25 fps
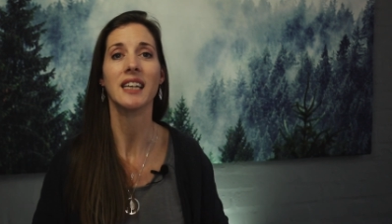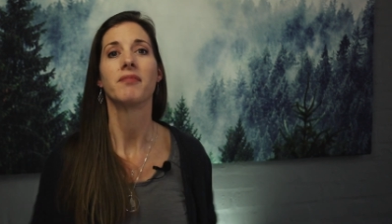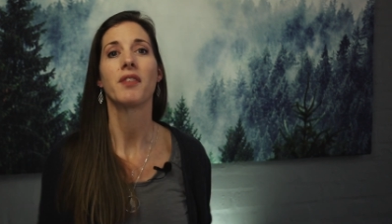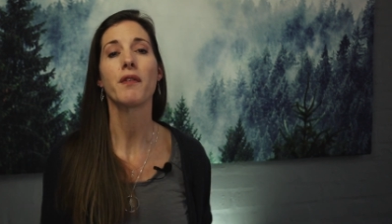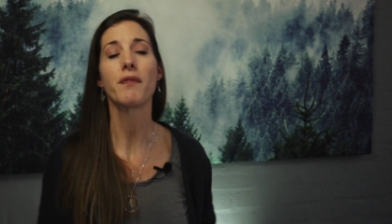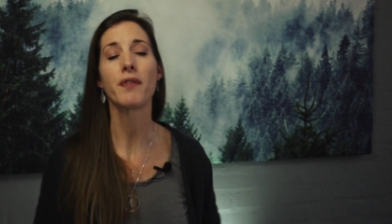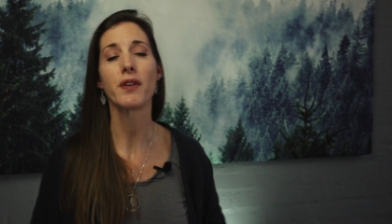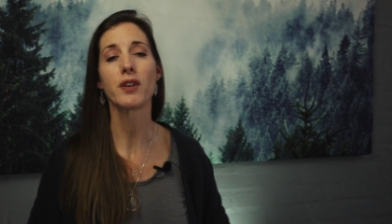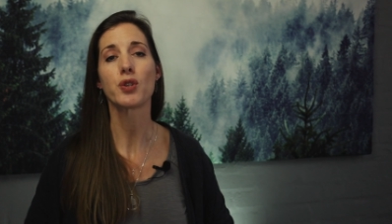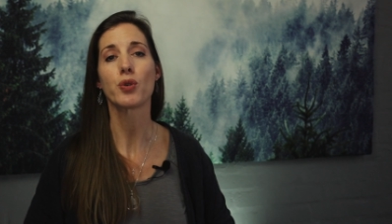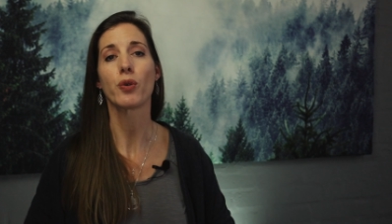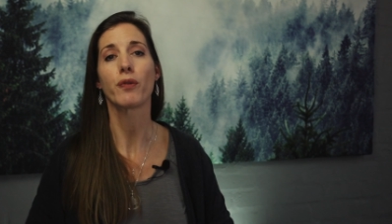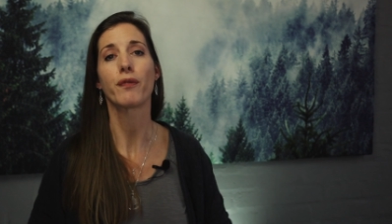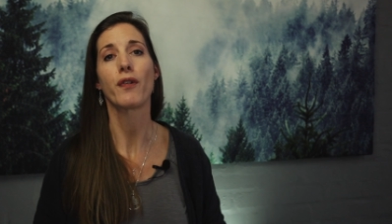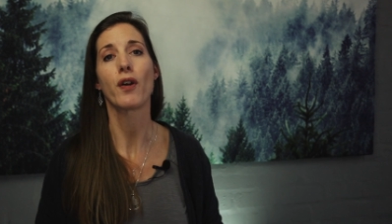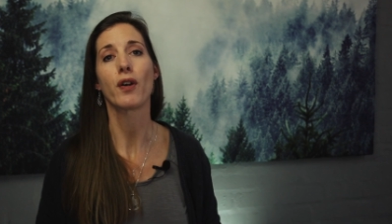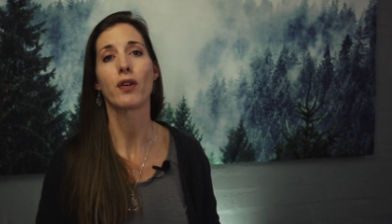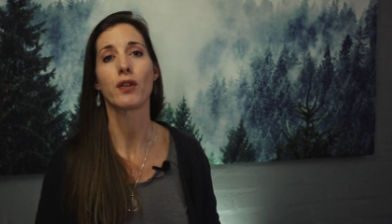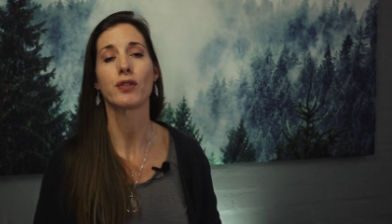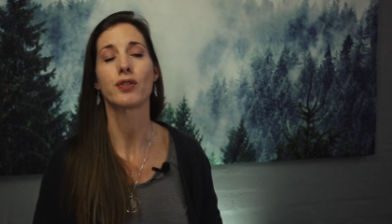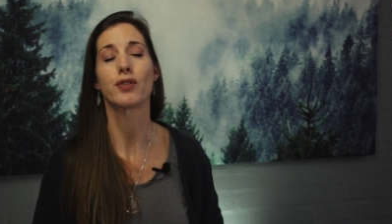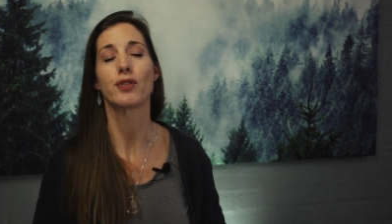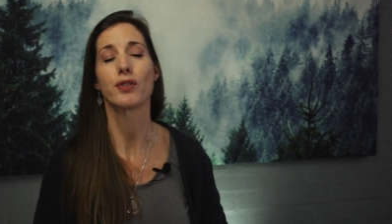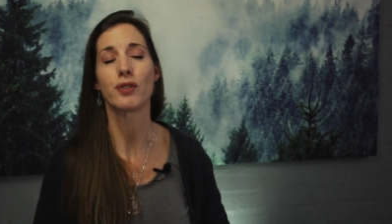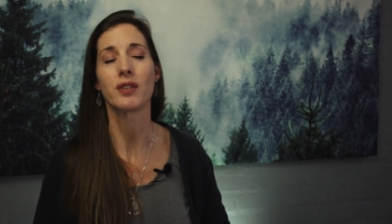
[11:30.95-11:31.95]
the virtual
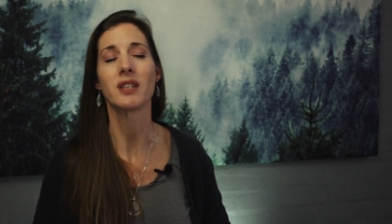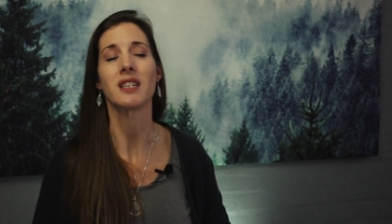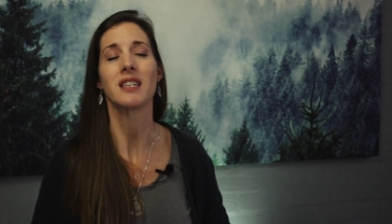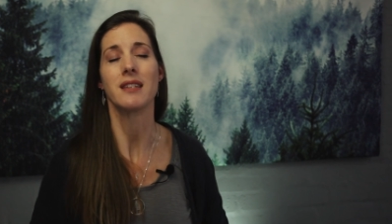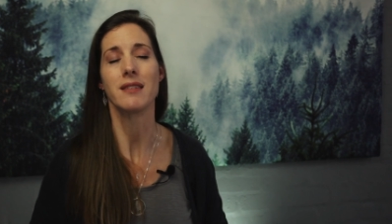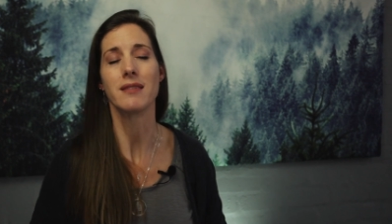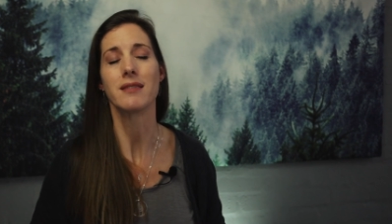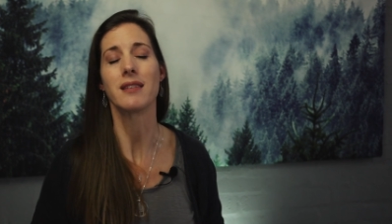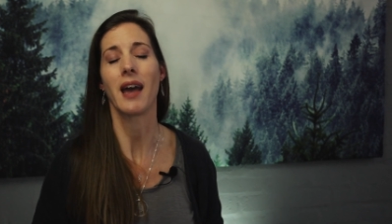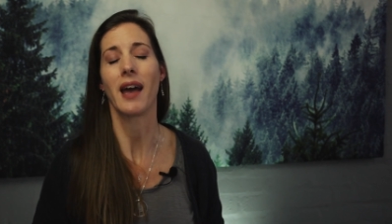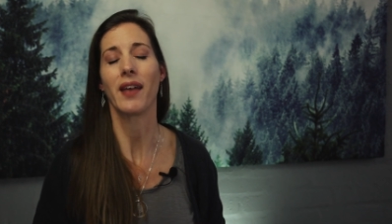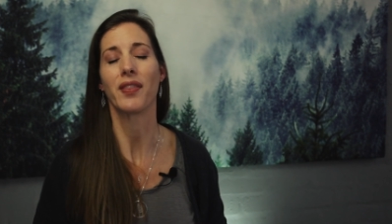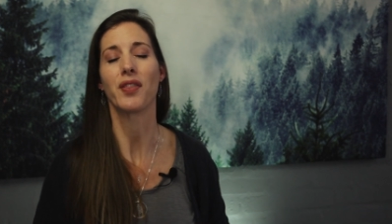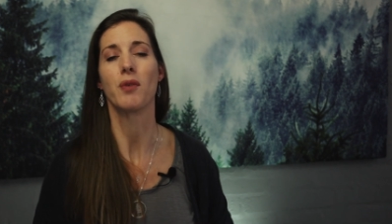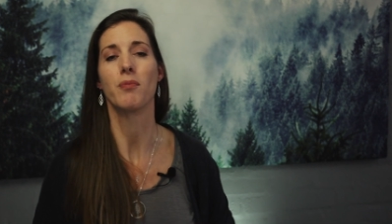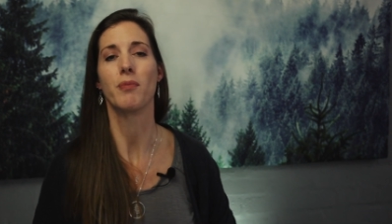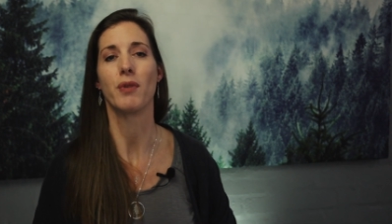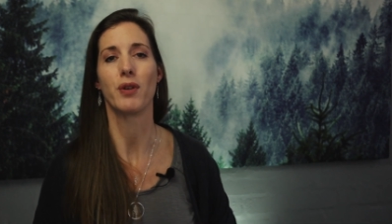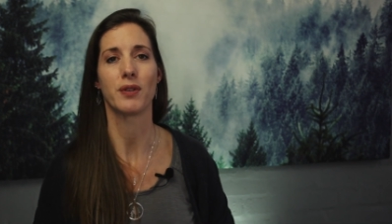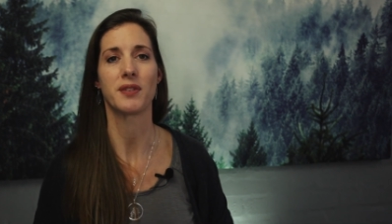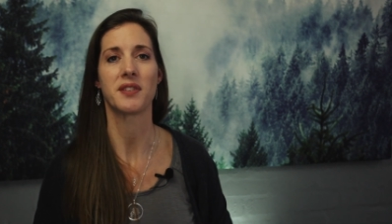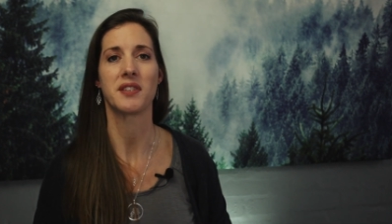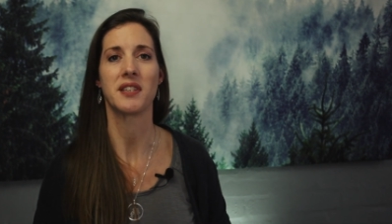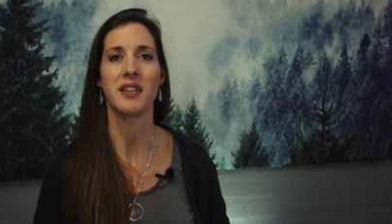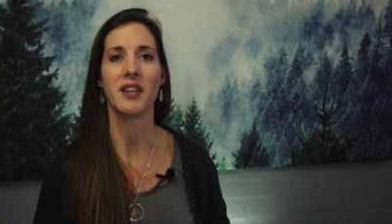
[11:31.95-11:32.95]
photo shoot is at the
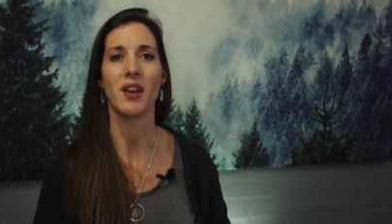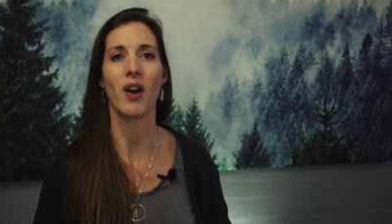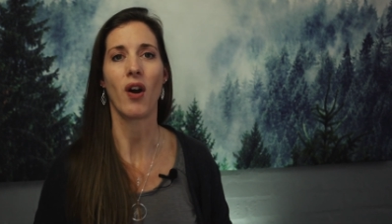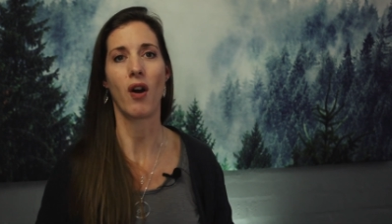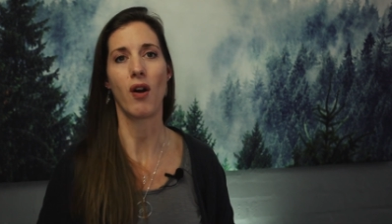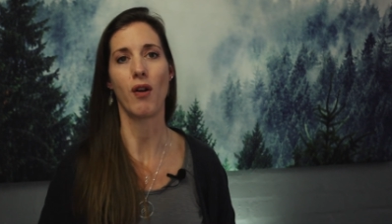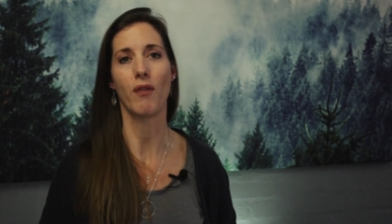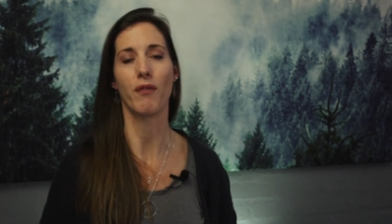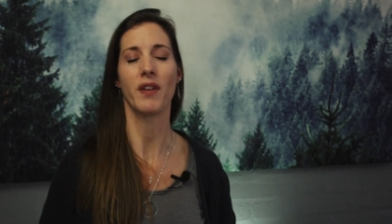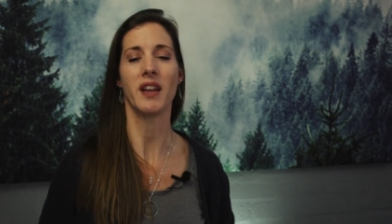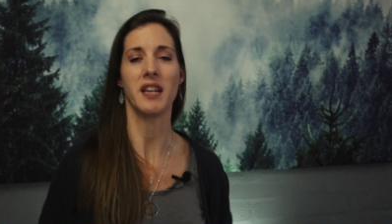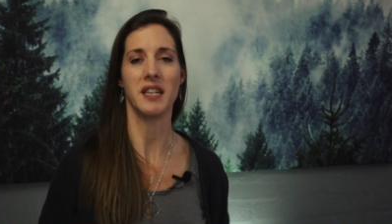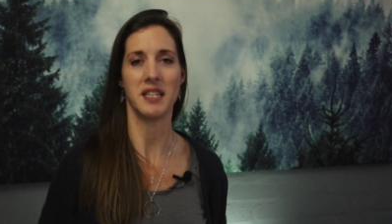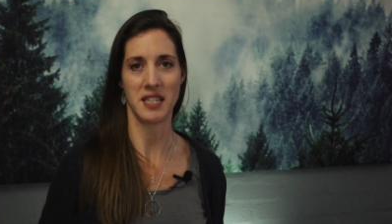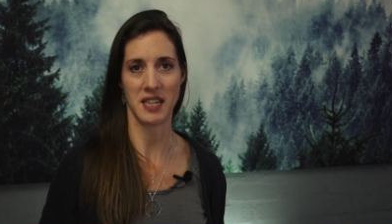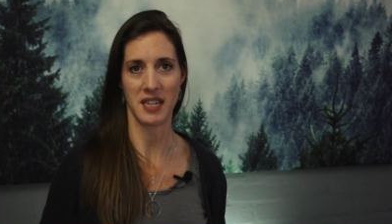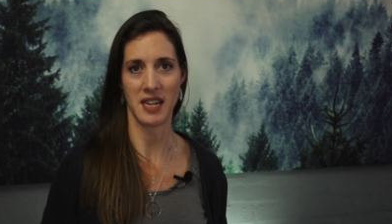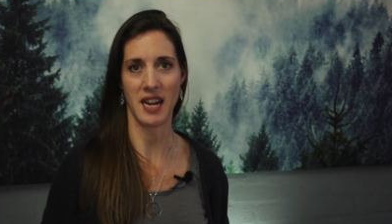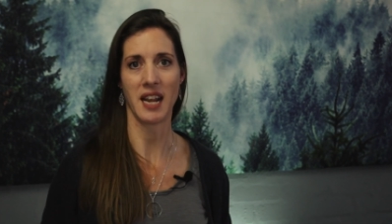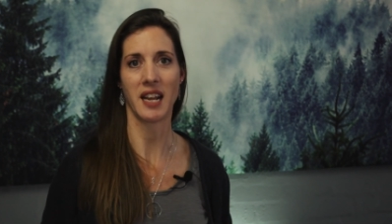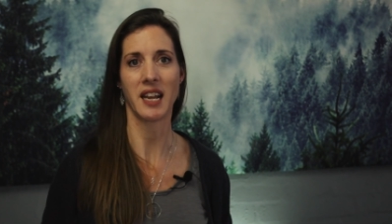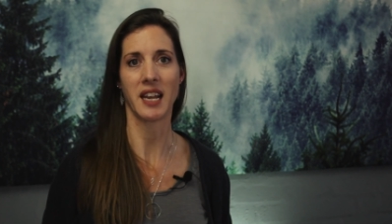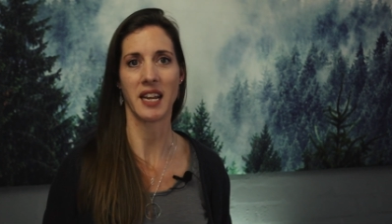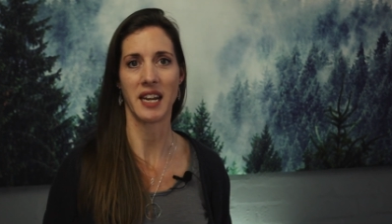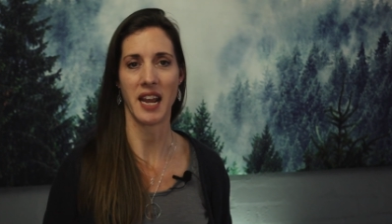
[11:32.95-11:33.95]
mercy of
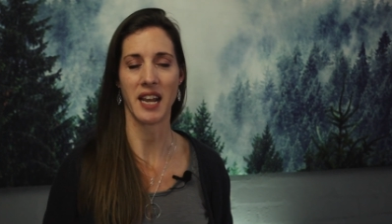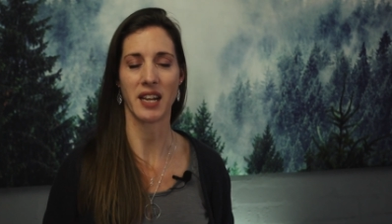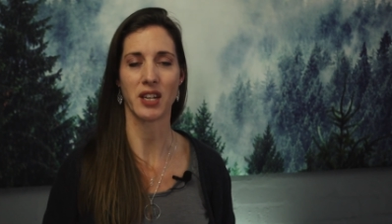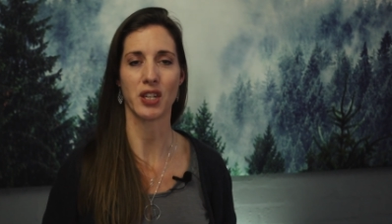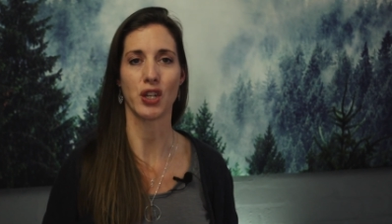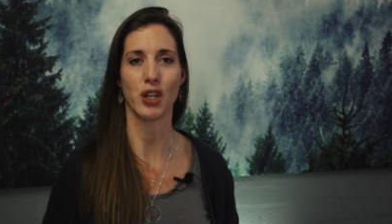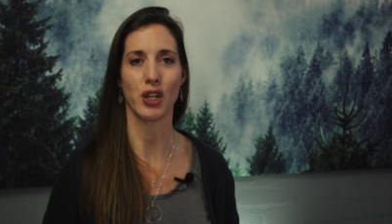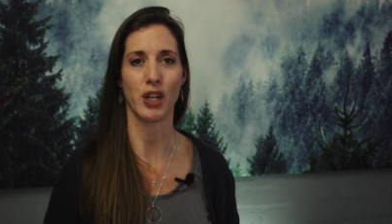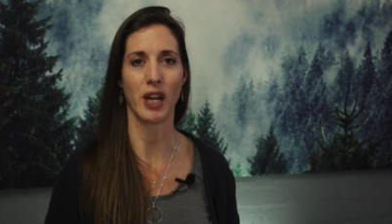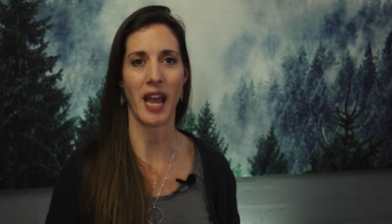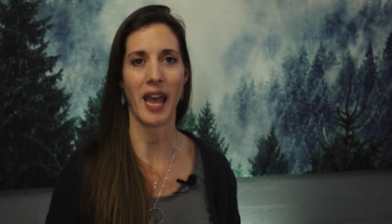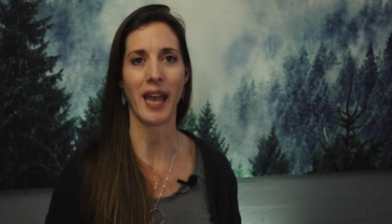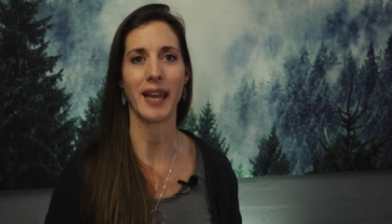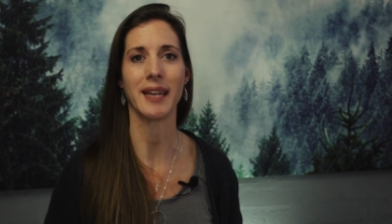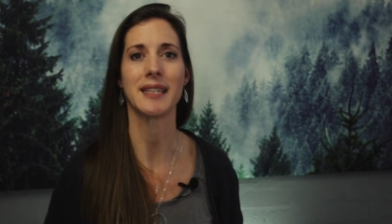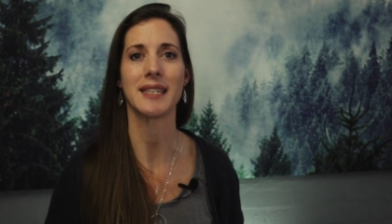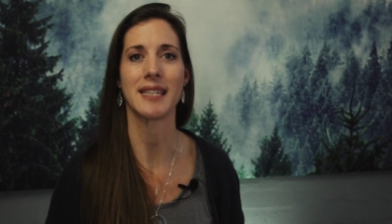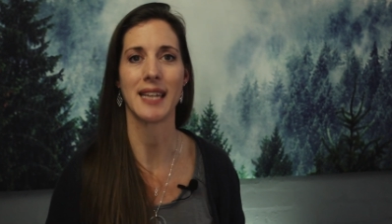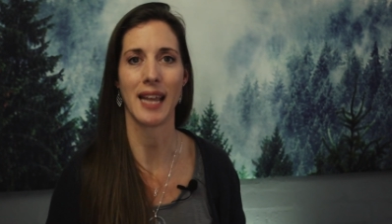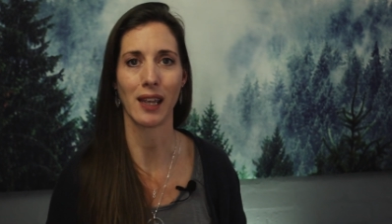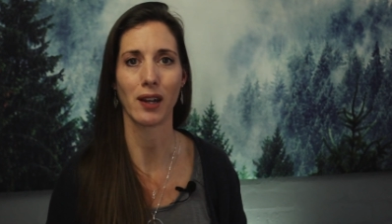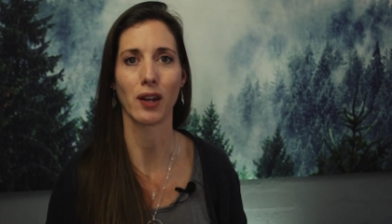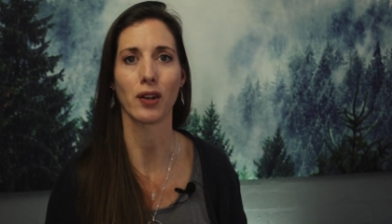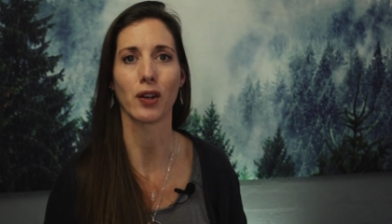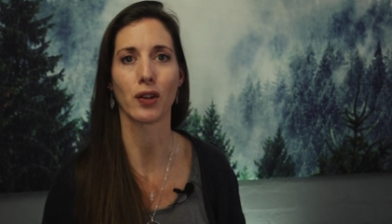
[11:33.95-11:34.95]
internet connection and
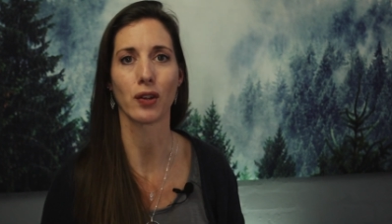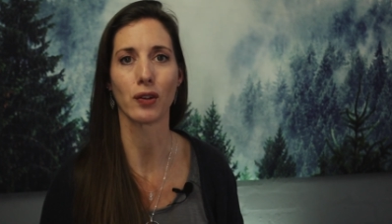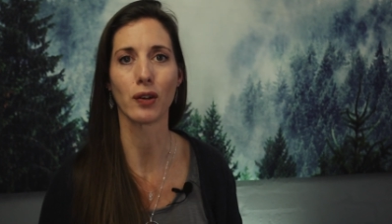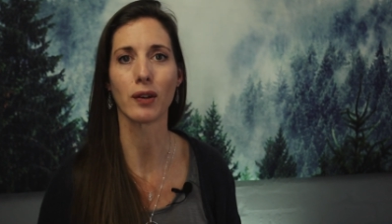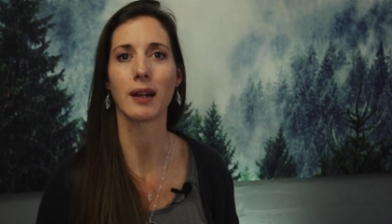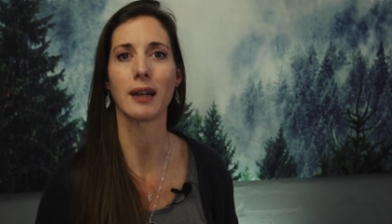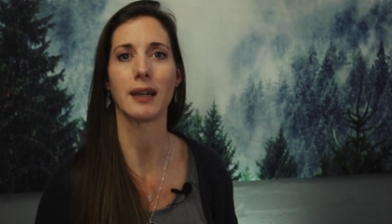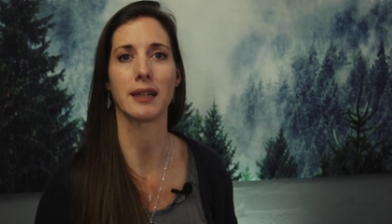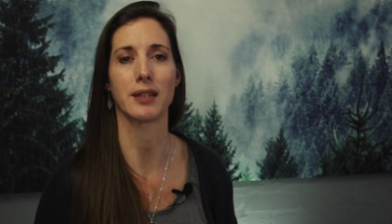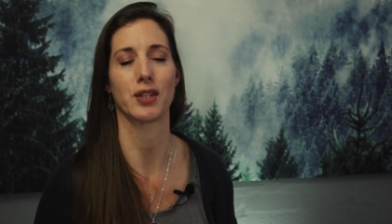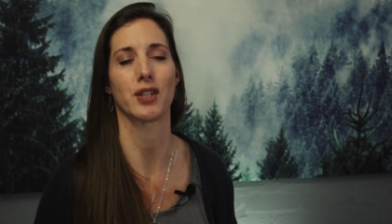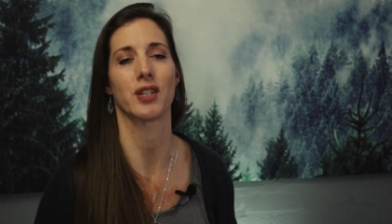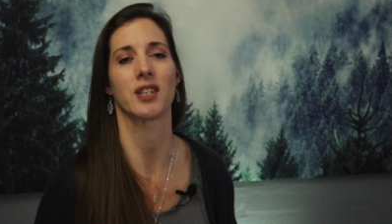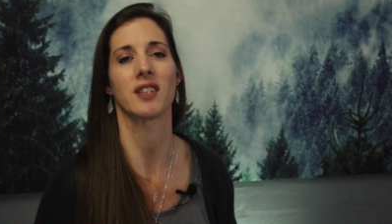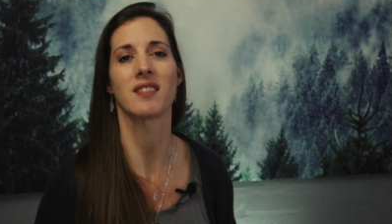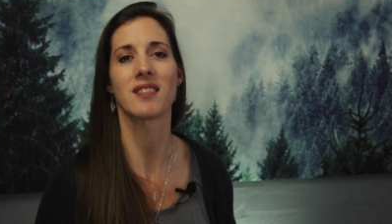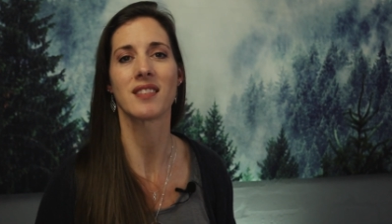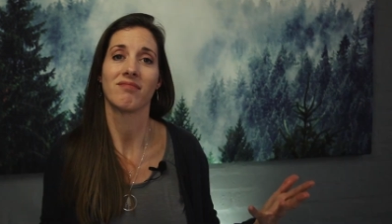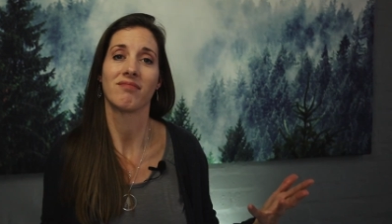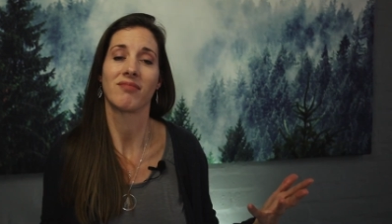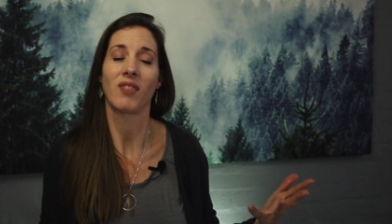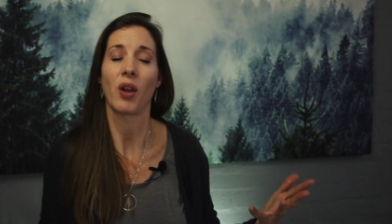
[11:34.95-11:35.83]
technical glitches.